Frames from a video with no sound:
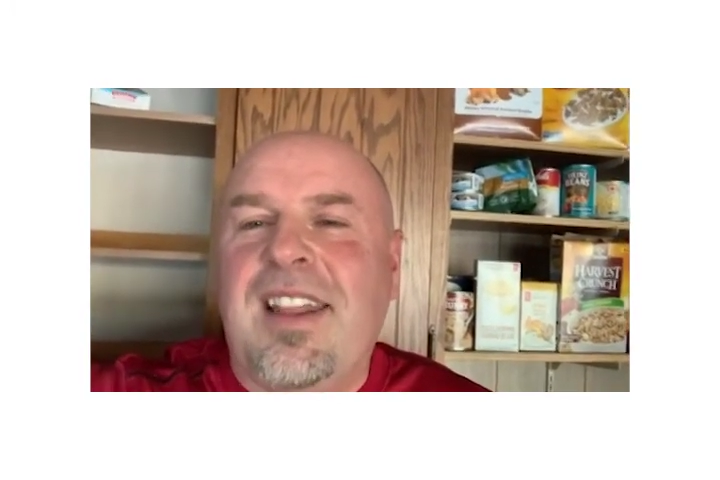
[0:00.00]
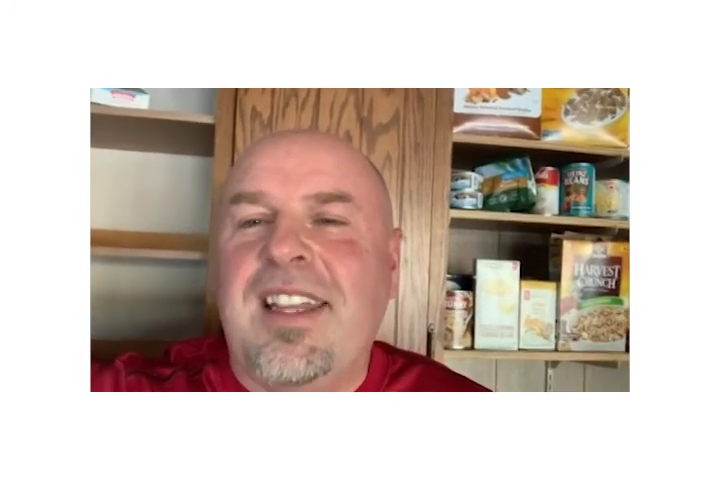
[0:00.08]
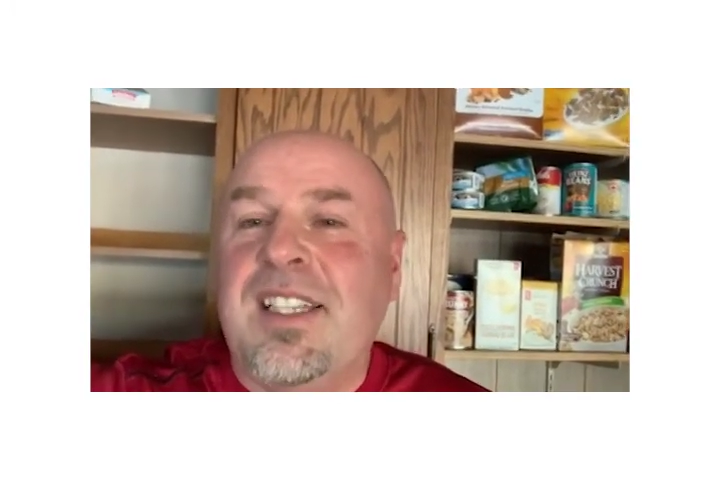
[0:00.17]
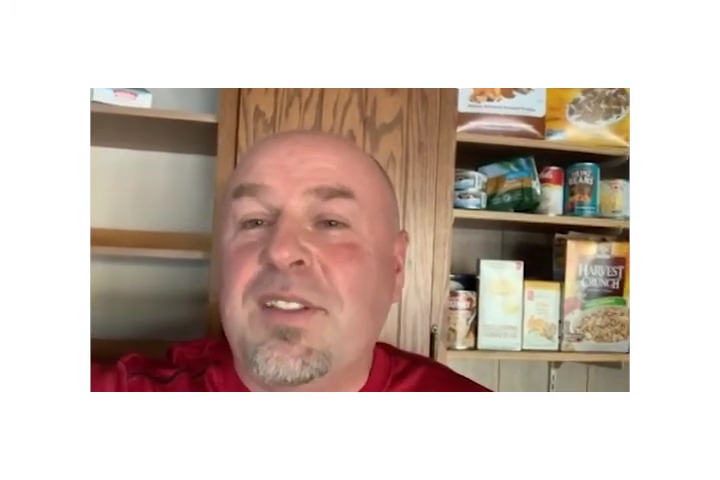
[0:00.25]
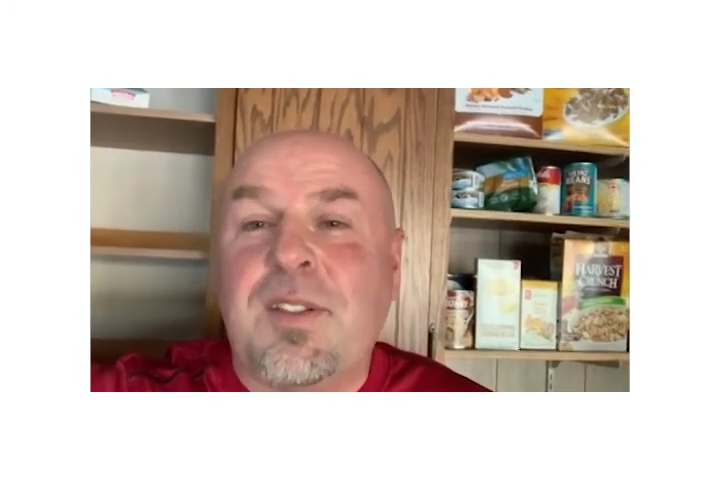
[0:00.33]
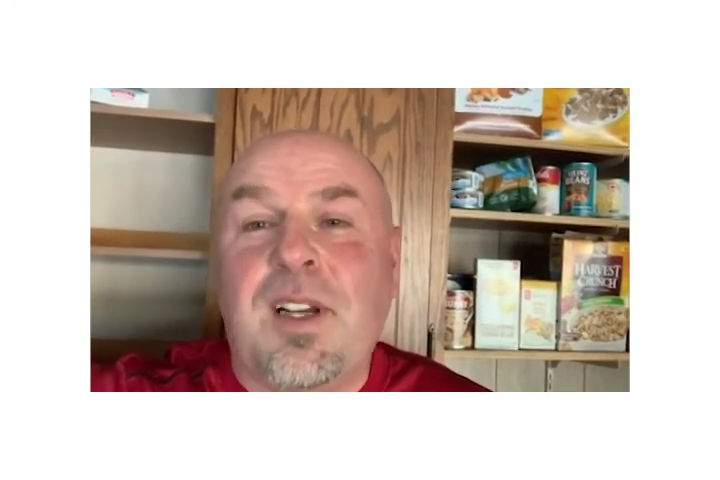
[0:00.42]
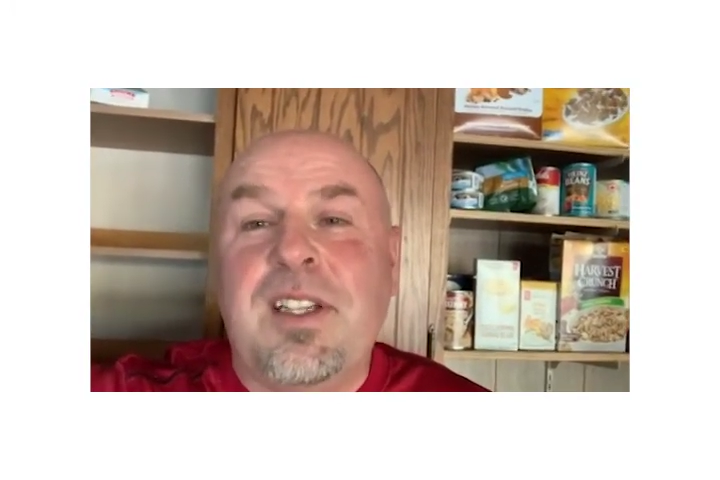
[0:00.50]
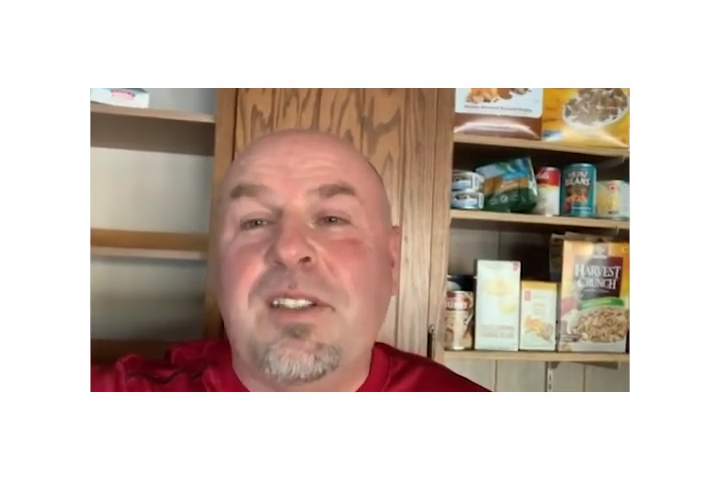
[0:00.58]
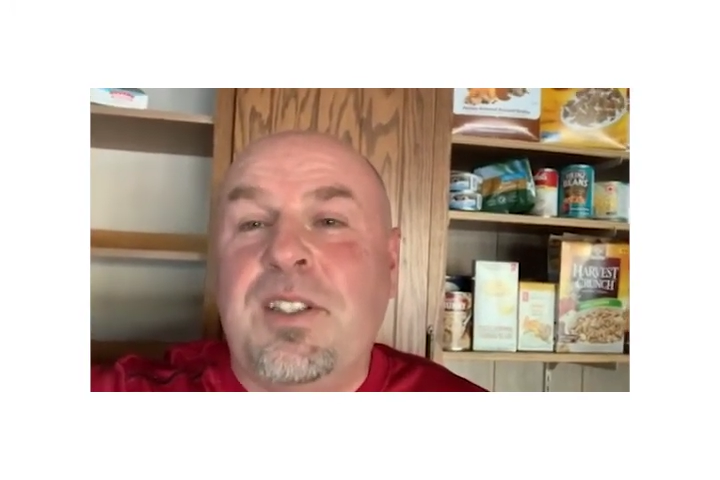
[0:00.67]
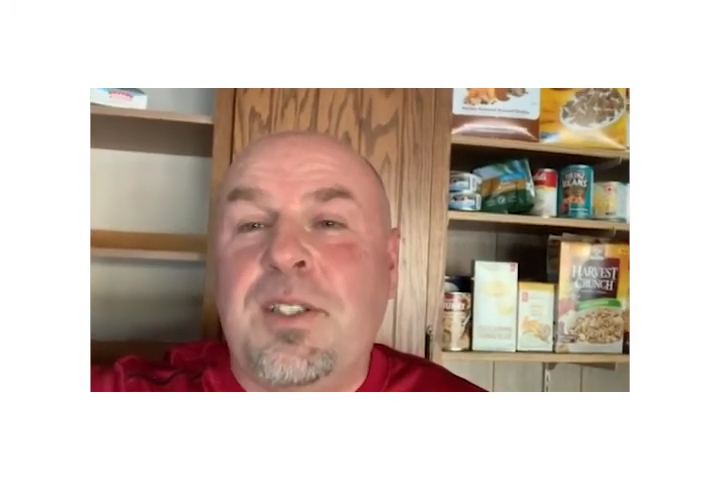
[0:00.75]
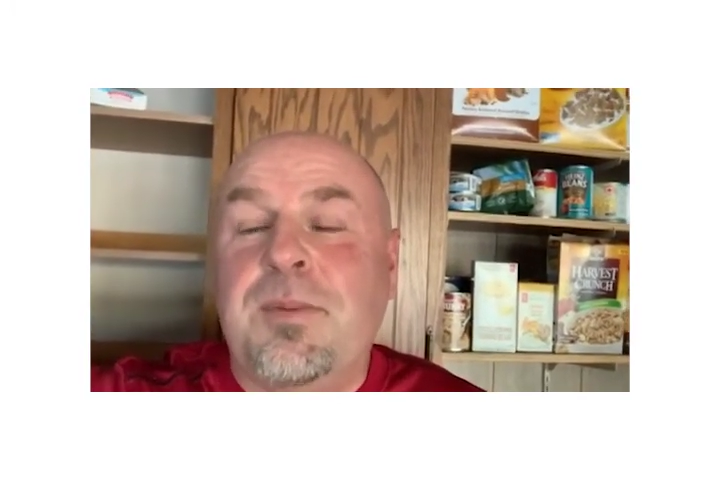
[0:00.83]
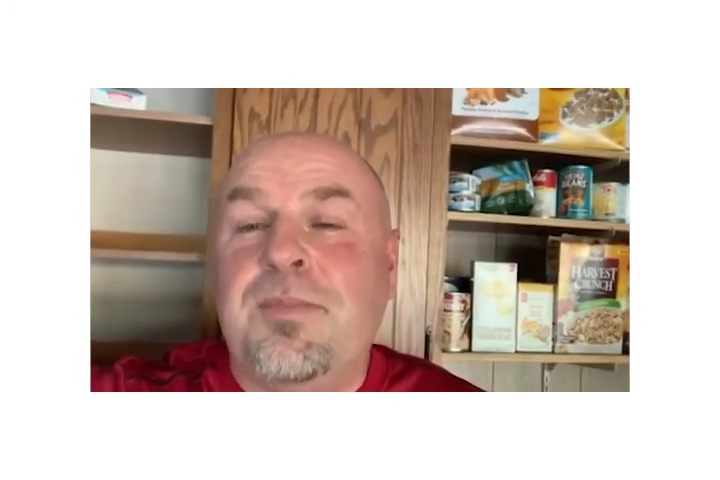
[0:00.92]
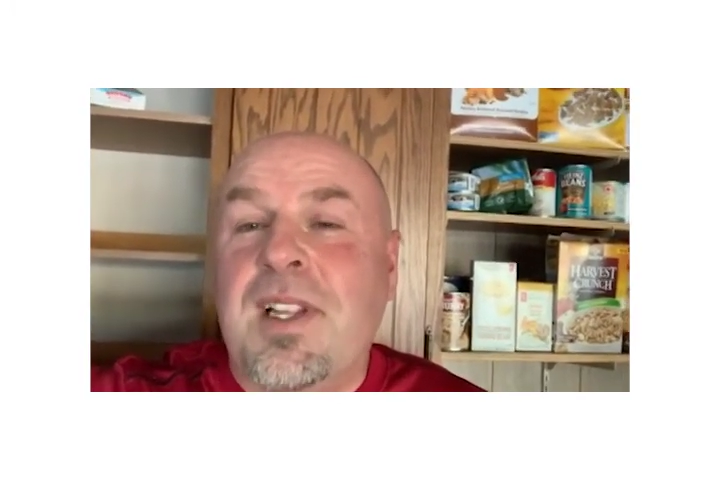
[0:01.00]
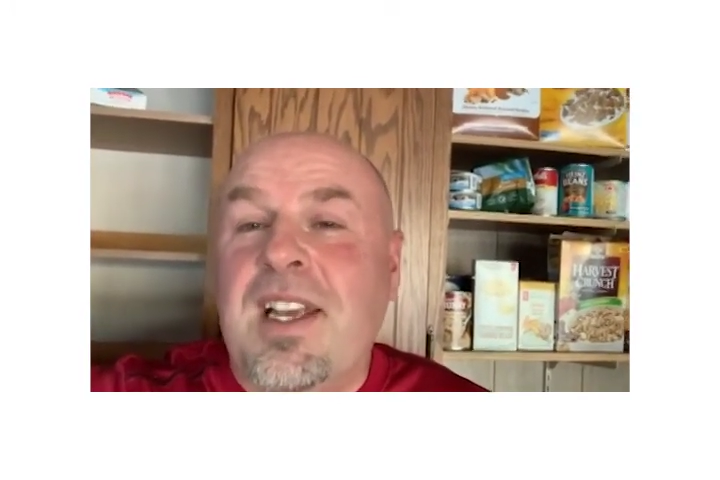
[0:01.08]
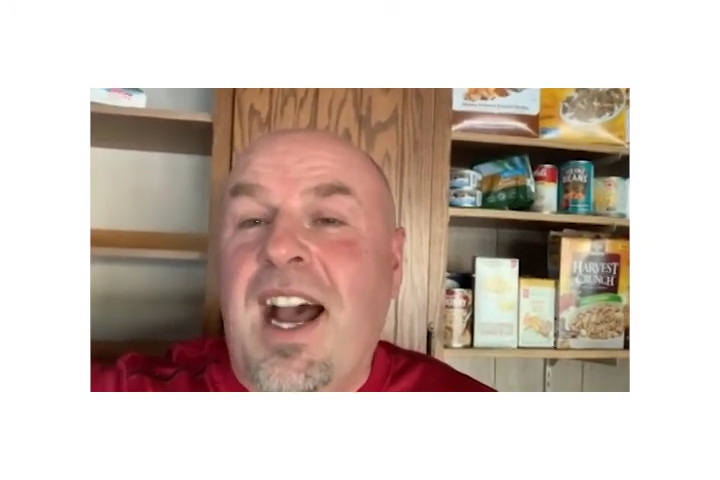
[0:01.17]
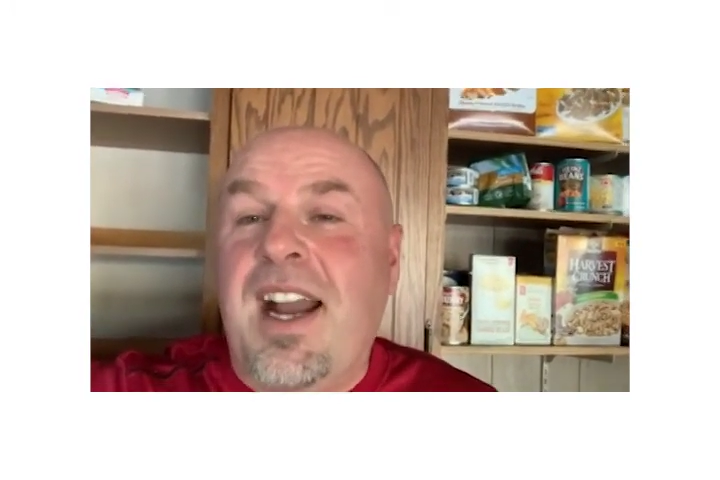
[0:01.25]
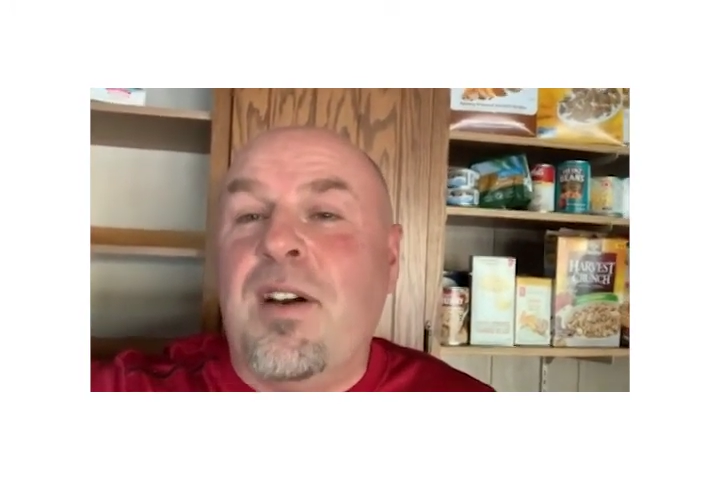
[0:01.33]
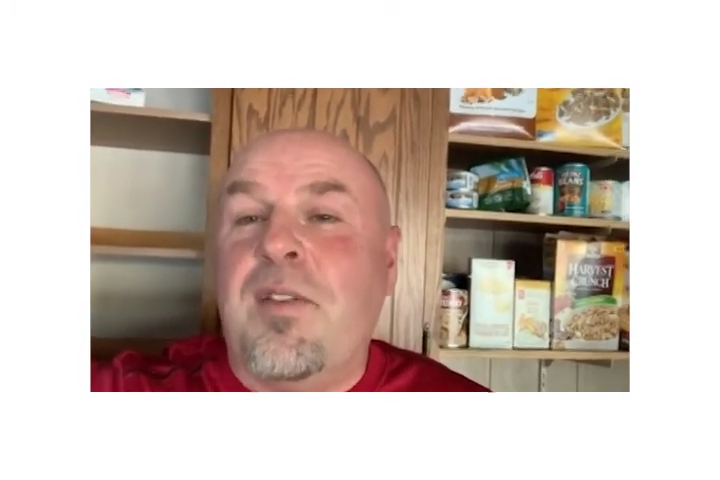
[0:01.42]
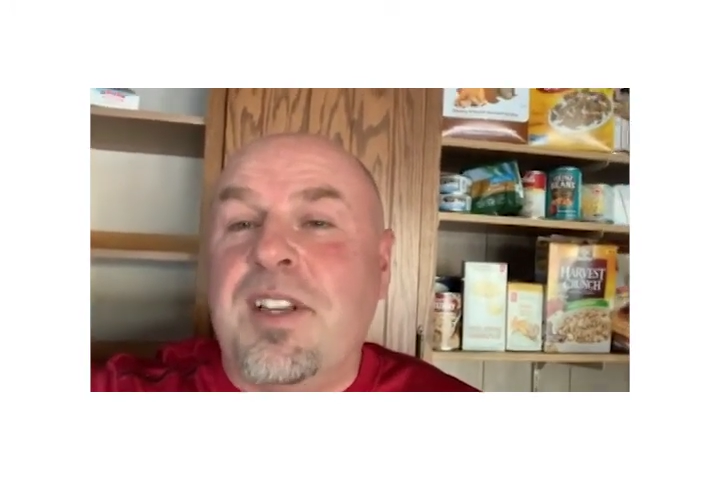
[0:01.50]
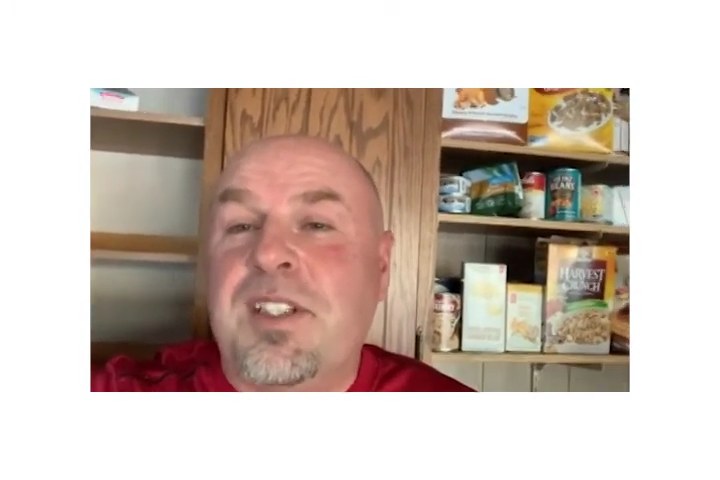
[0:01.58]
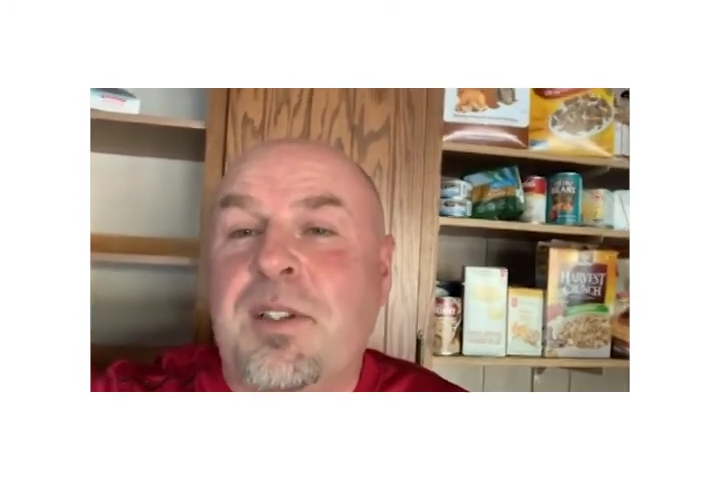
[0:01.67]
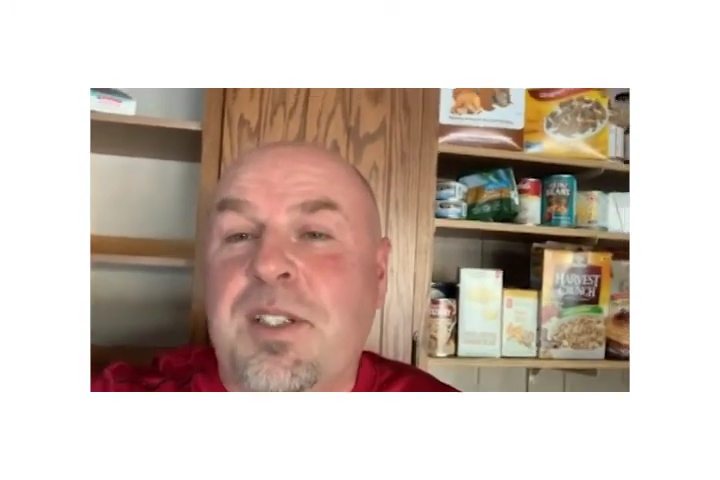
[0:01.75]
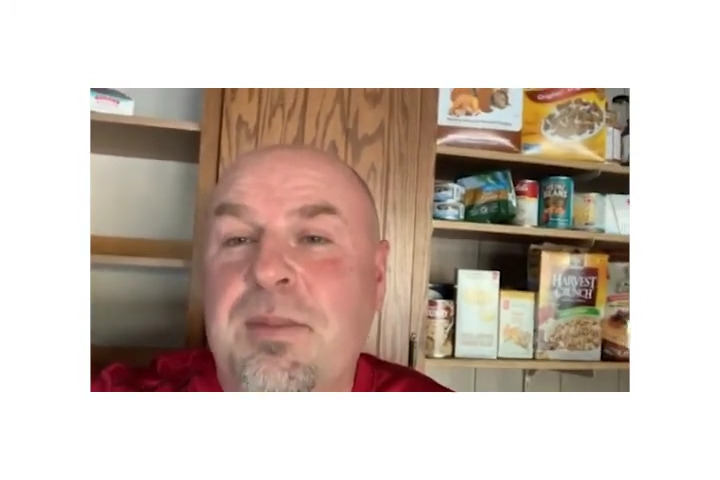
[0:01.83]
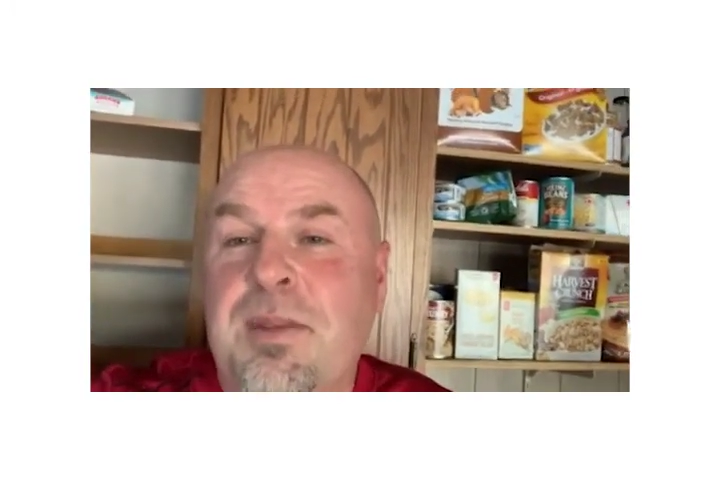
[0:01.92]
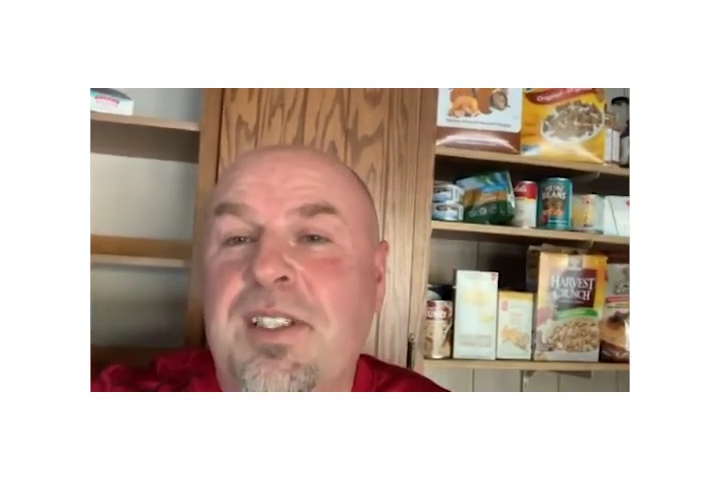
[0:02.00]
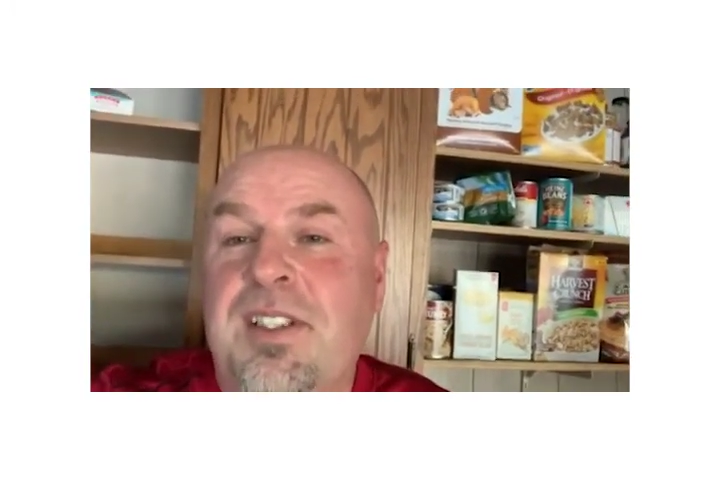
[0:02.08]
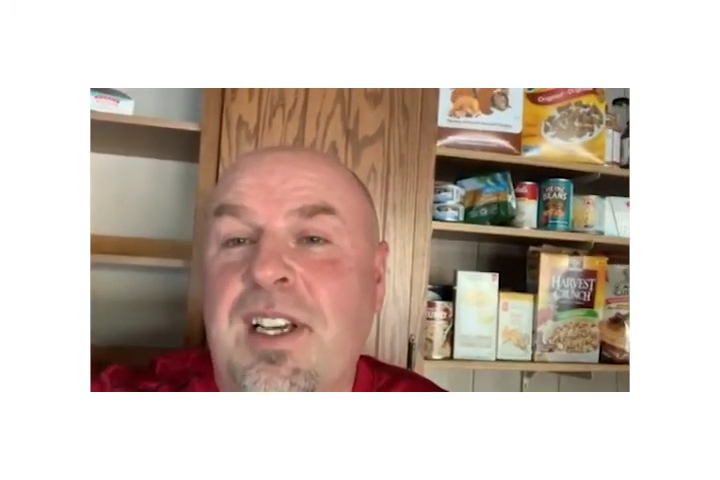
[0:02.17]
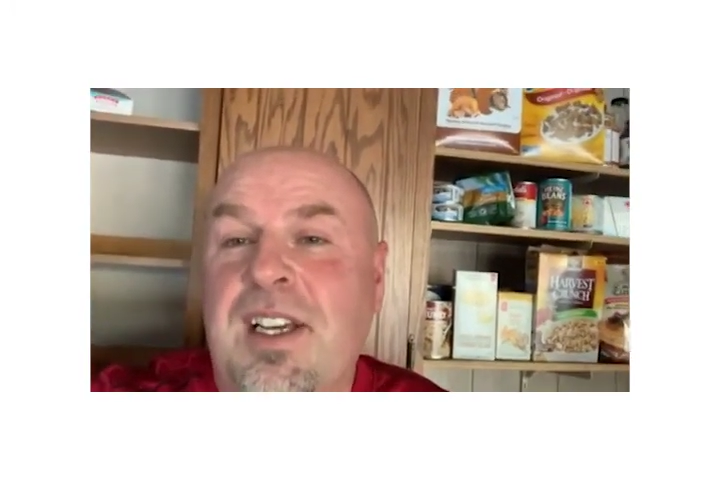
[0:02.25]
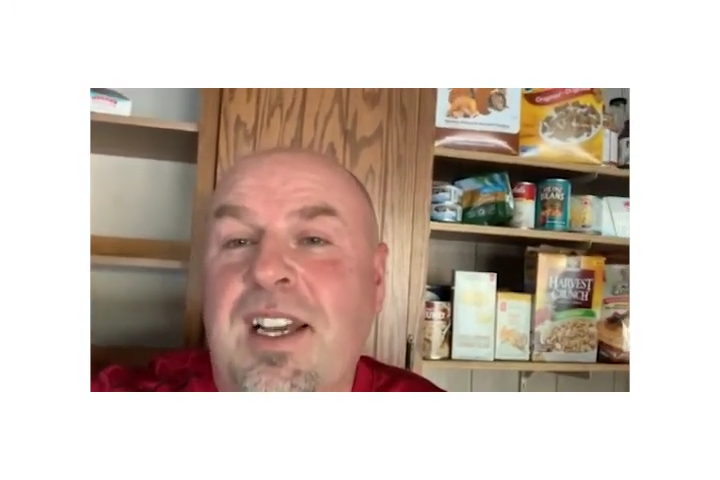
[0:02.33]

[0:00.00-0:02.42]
Thanks for all you do. I know this Christmas,